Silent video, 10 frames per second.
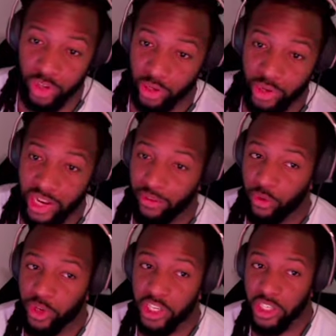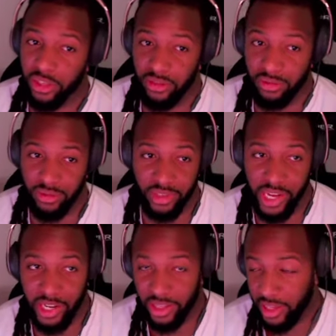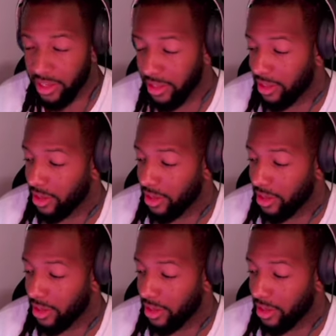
Like you can't even reach it kind of thing.